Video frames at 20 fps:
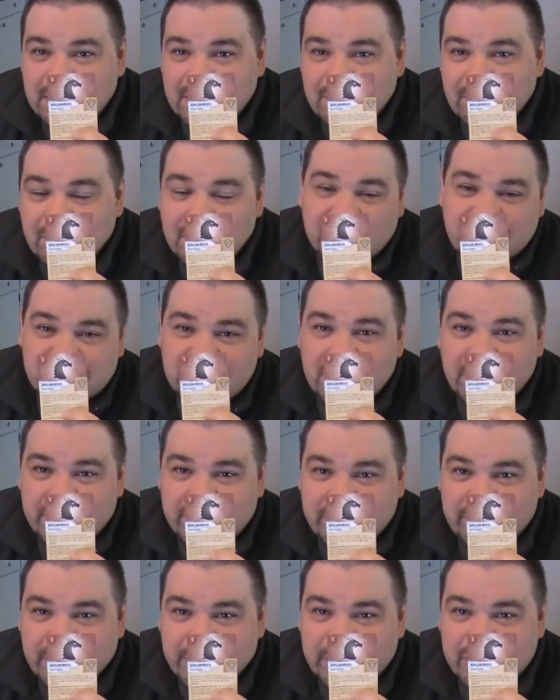well, just a lot
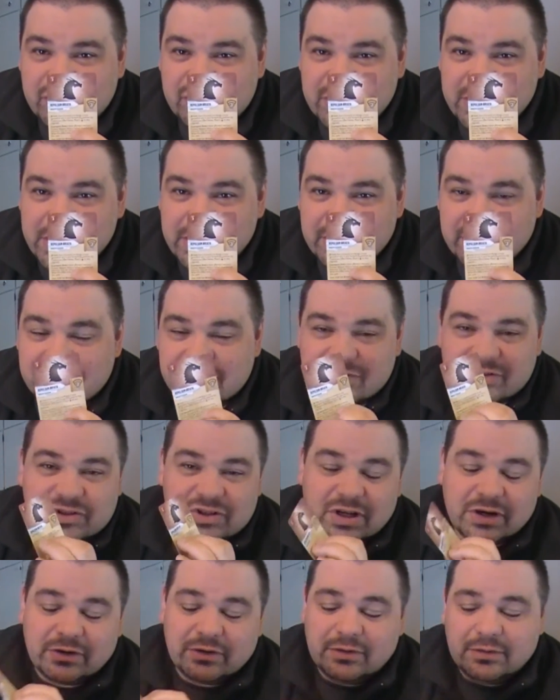of dragon shenanigans in
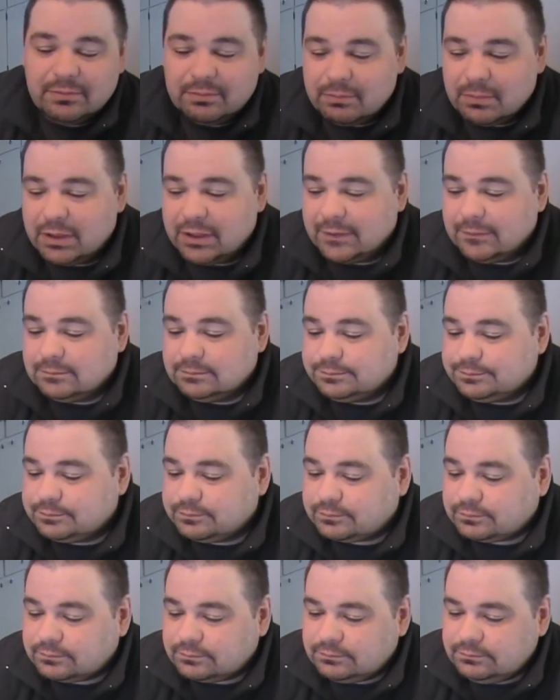general. But
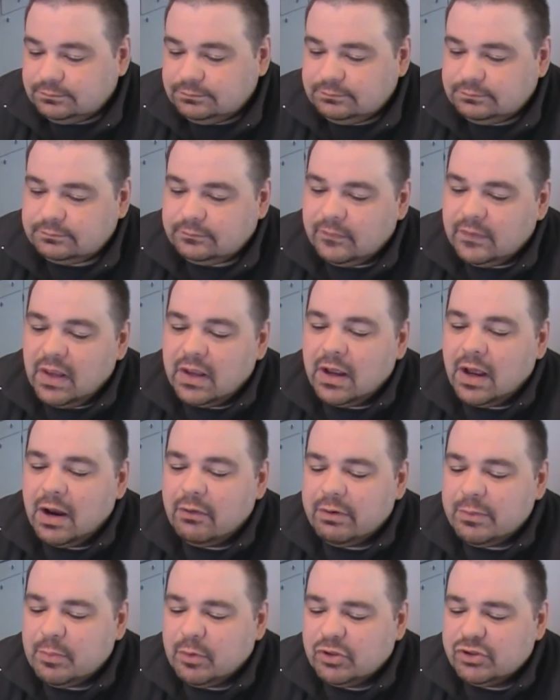
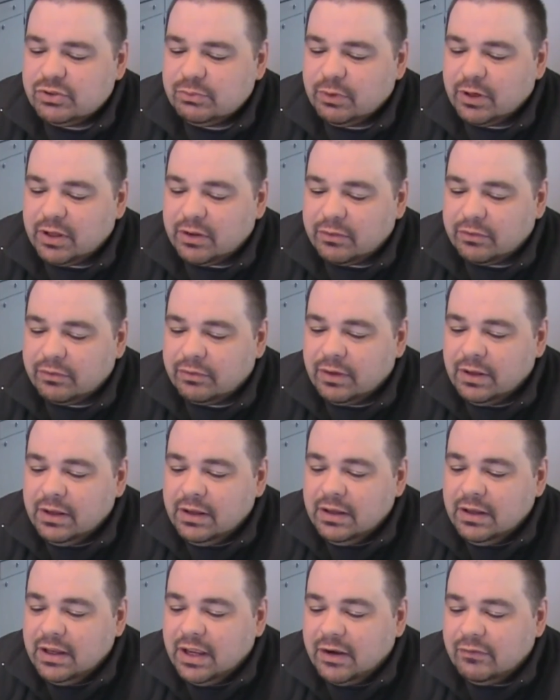Repulsion Breath.
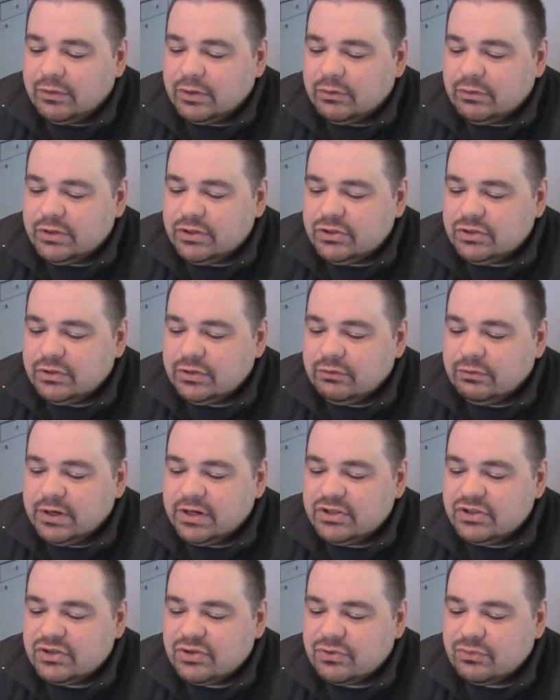Every creature in
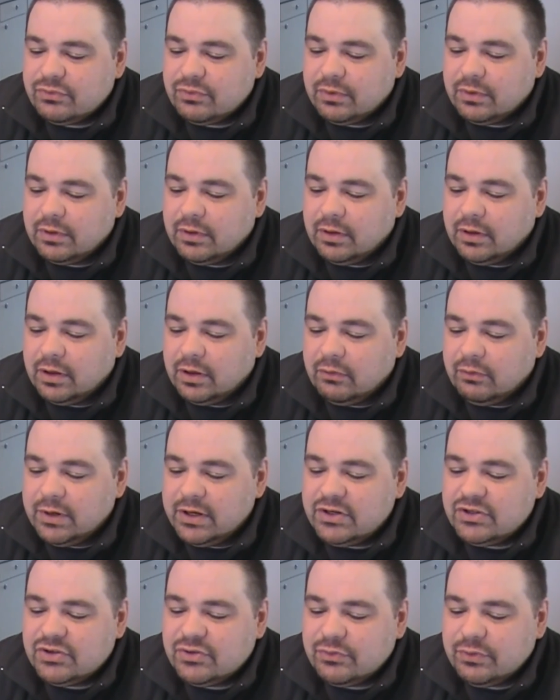range
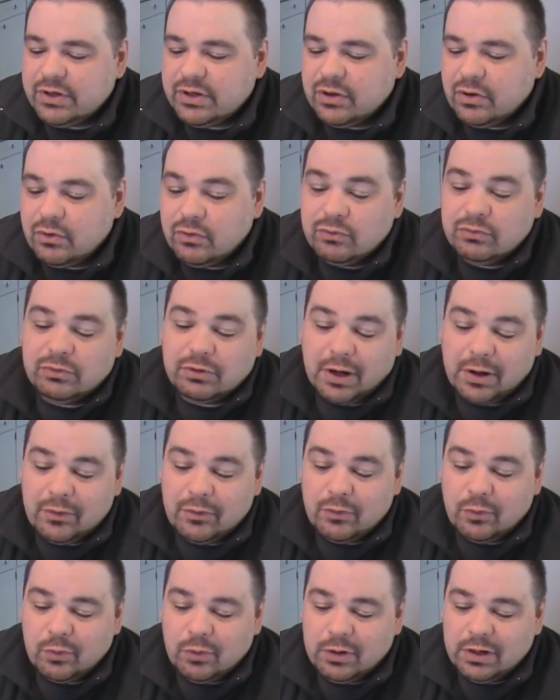3 cone,
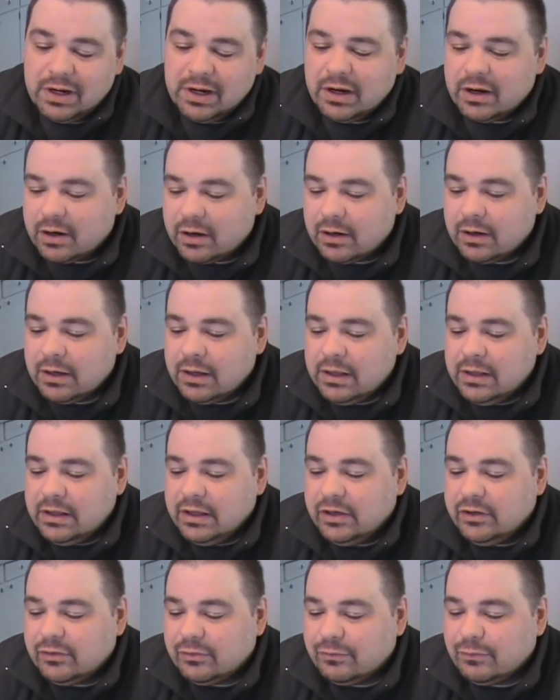ground, or air
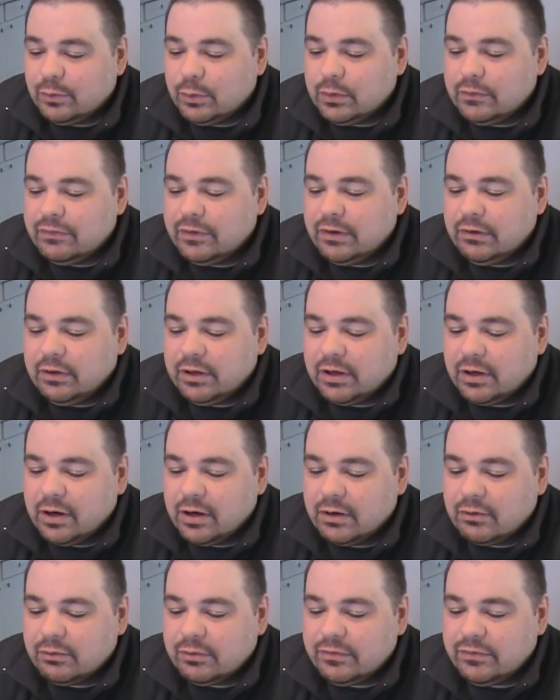in your forward firing
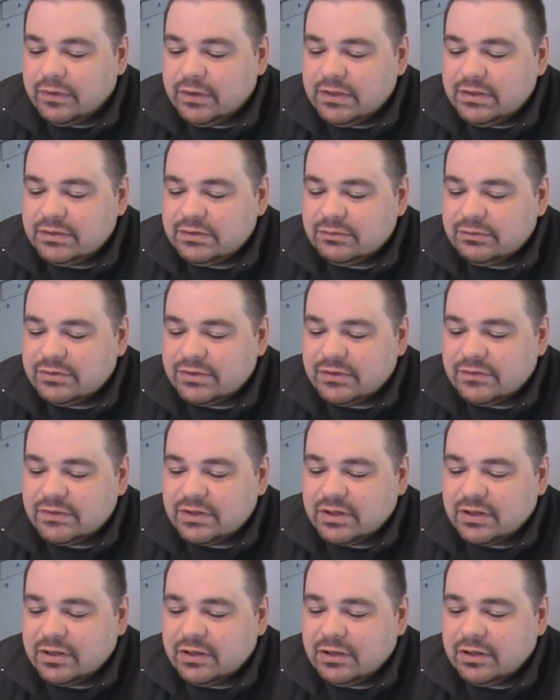arc receives
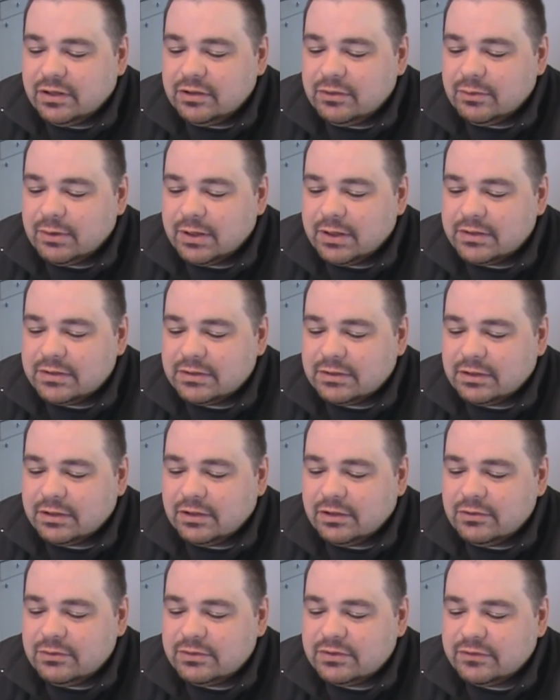the
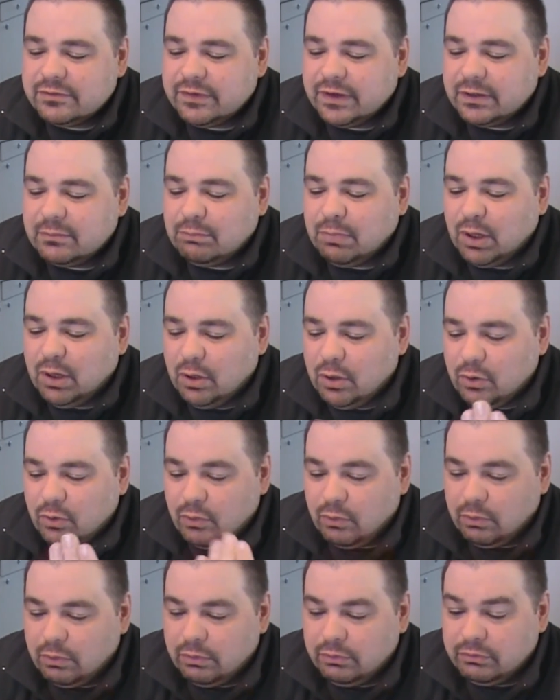continuous effect
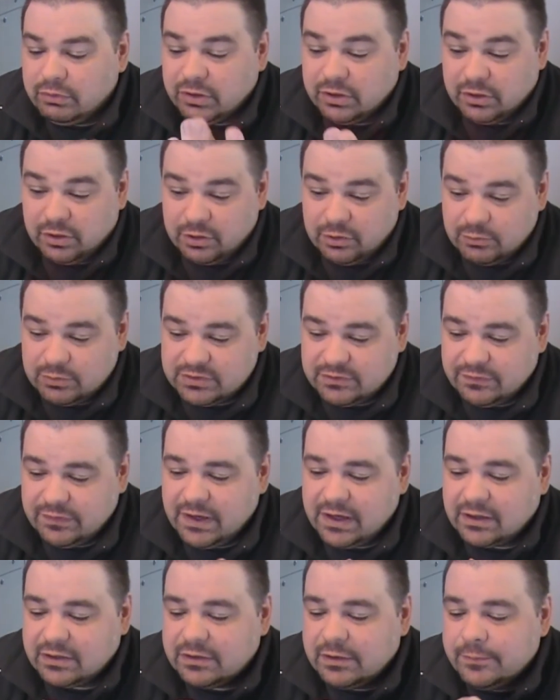below. Continuous
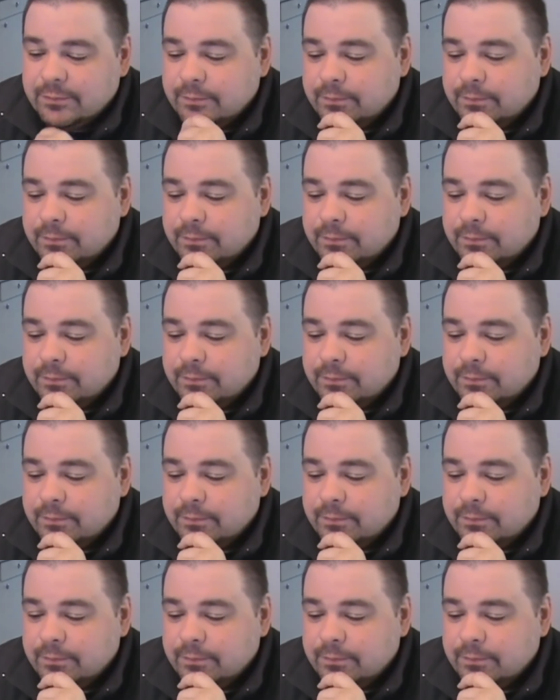effect.